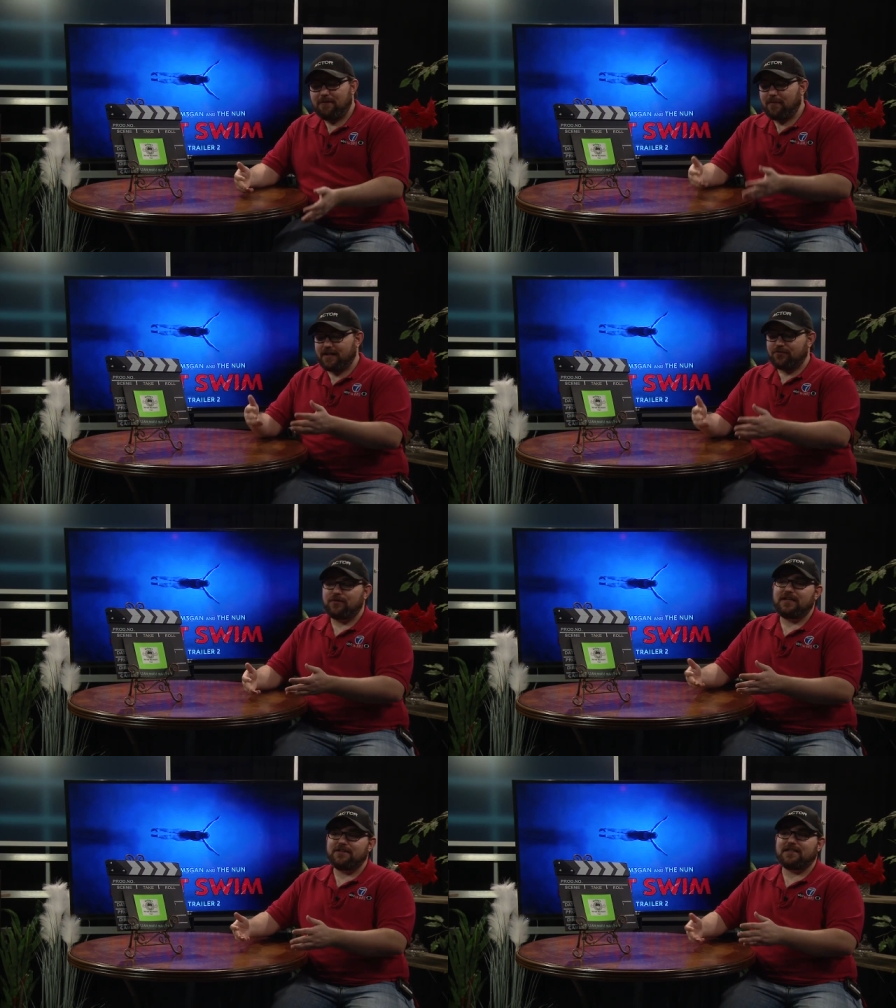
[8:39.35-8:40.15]
and by
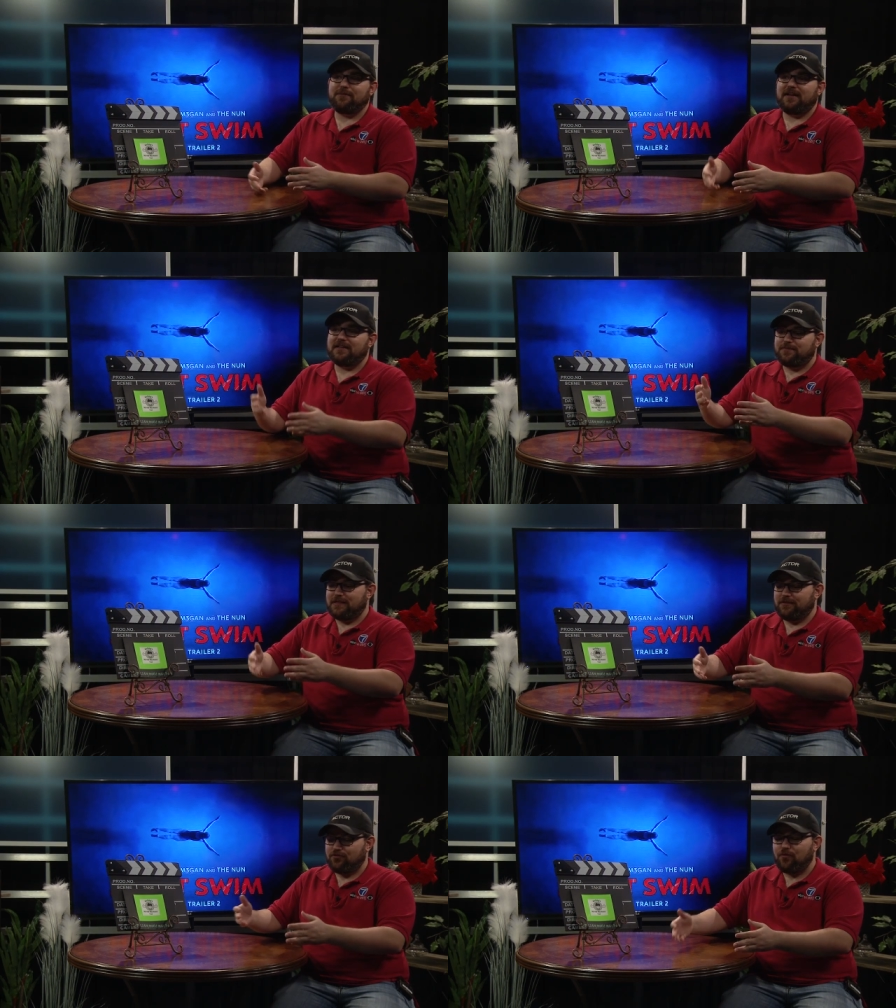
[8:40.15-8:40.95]
20 years I mean it's
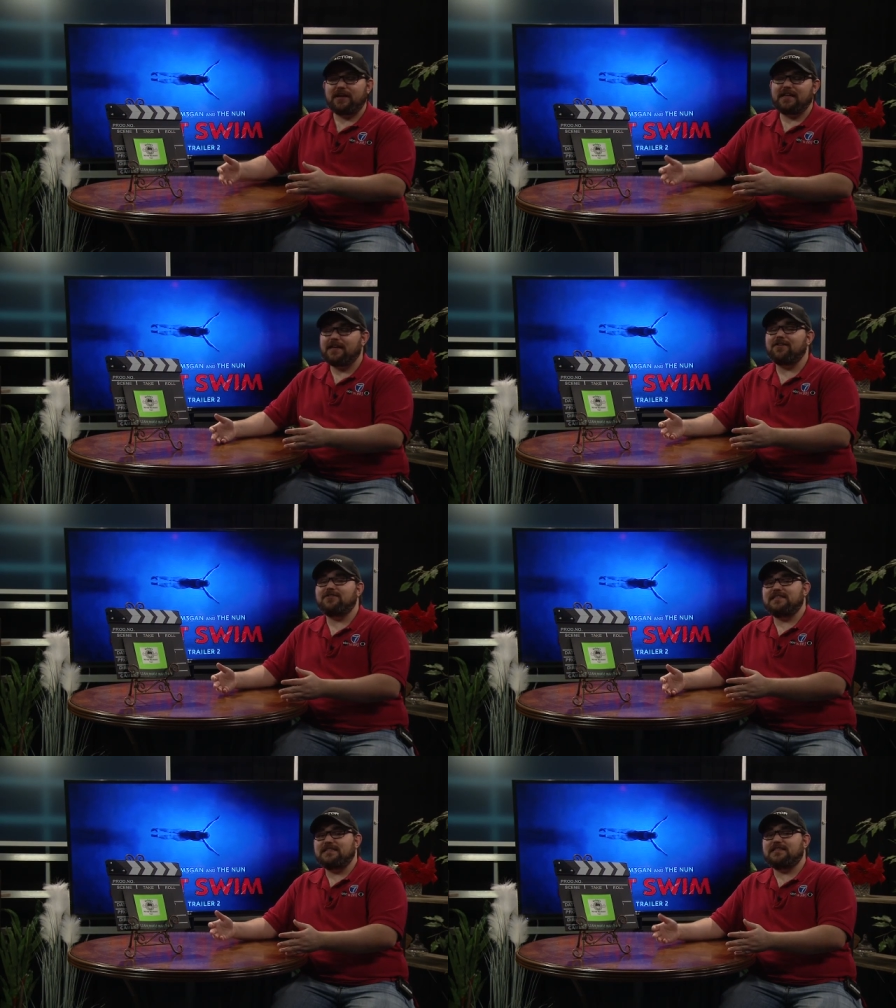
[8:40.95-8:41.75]
been 20
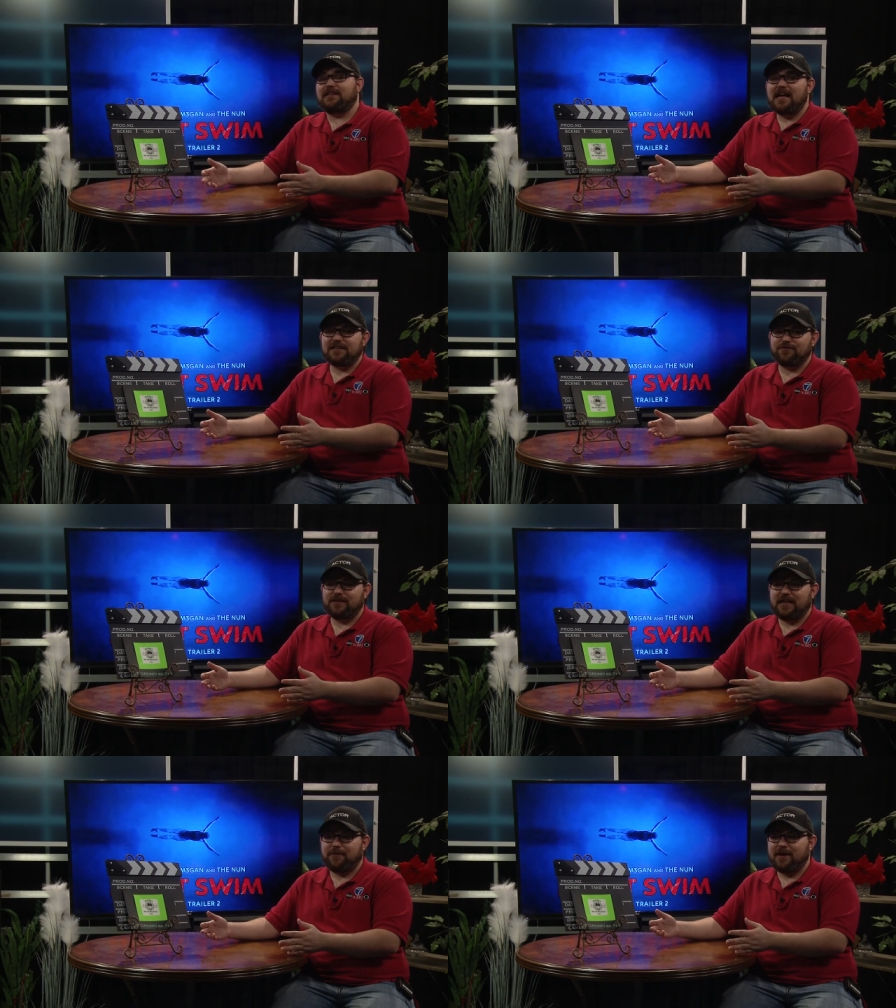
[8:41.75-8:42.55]
years since the last
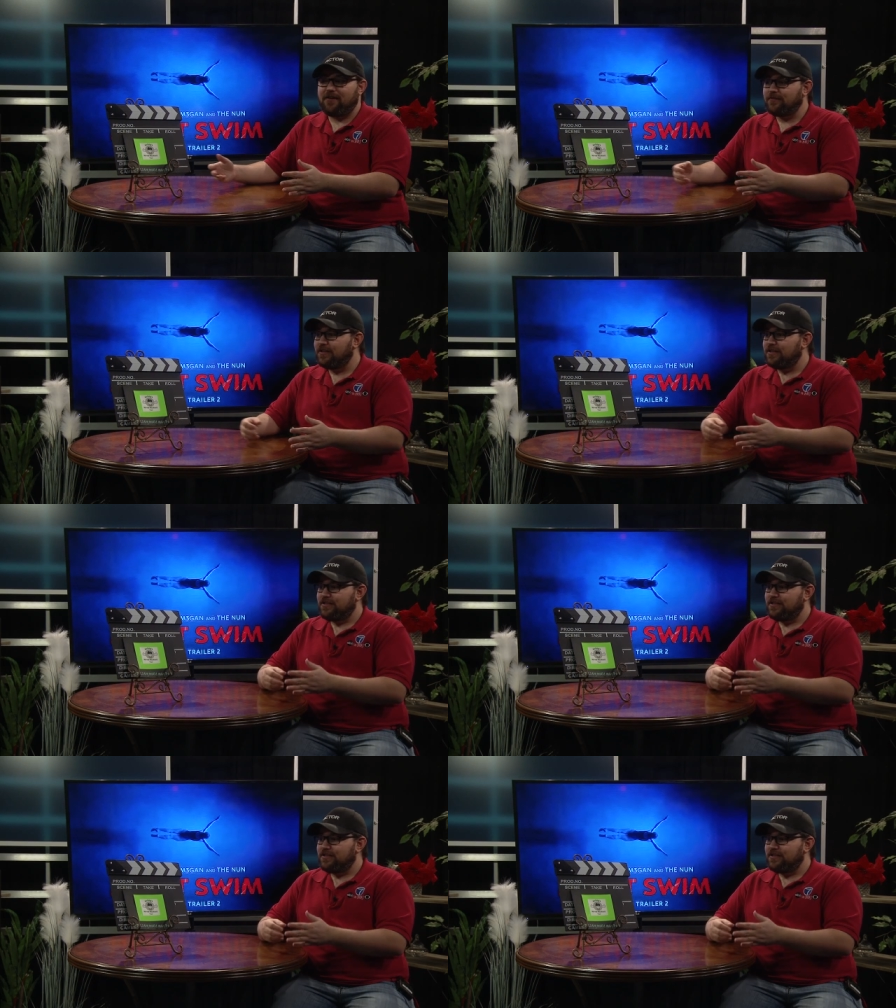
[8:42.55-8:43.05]
one came out.